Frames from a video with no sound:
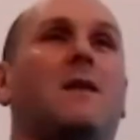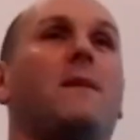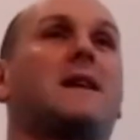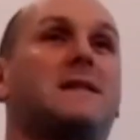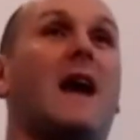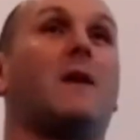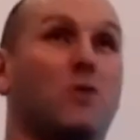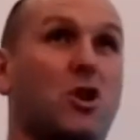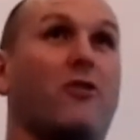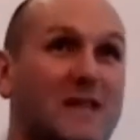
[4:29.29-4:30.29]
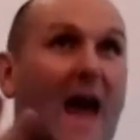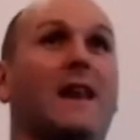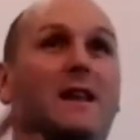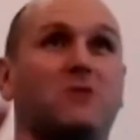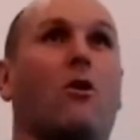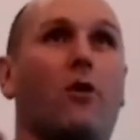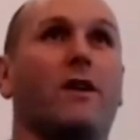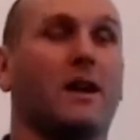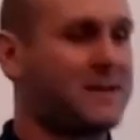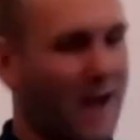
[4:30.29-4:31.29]
And Mick said, it was your attendance,
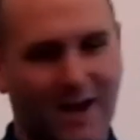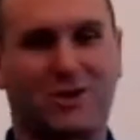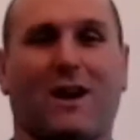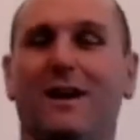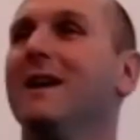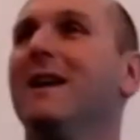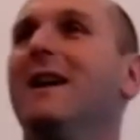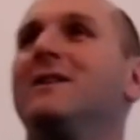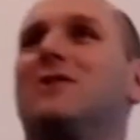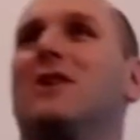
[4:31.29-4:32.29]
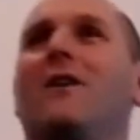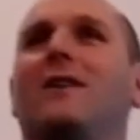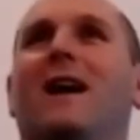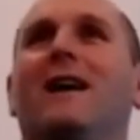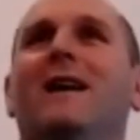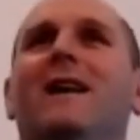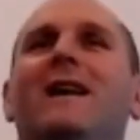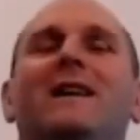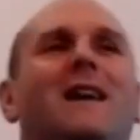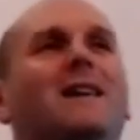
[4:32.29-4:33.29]
Rory. I said,
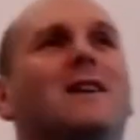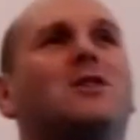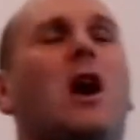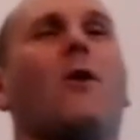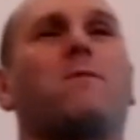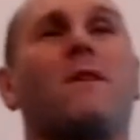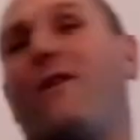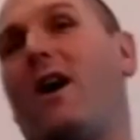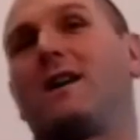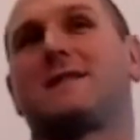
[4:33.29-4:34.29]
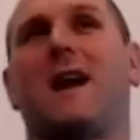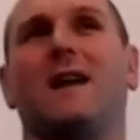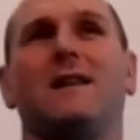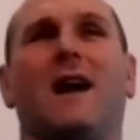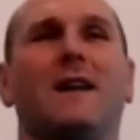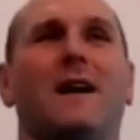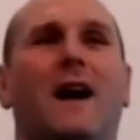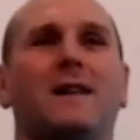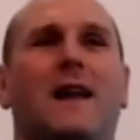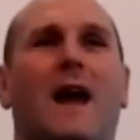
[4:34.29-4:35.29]
you show up to Foss and
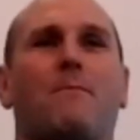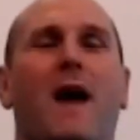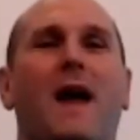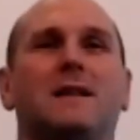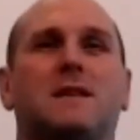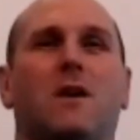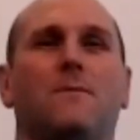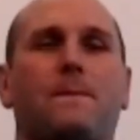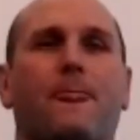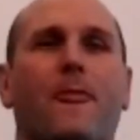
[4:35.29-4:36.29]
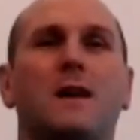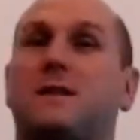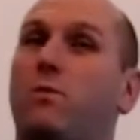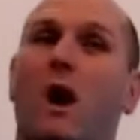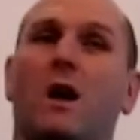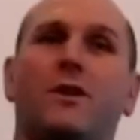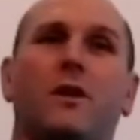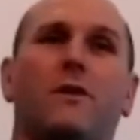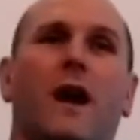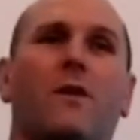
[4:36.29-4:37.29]
you get paid. So I said, what will you do